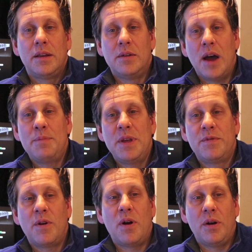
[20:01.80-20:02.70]
not be
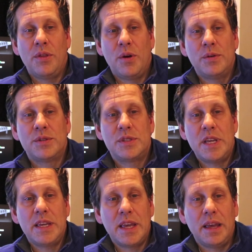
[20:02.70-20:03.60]
for those
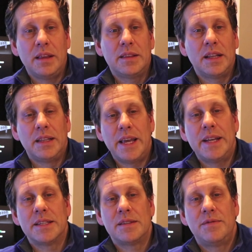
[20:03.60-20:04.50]
seeking the
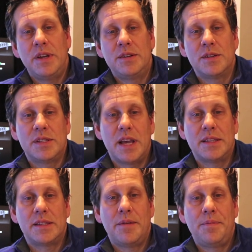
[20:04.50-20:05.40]
latest feature
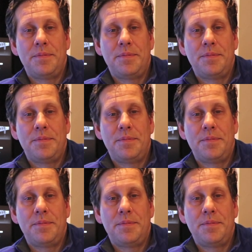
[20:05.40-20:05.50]
sets.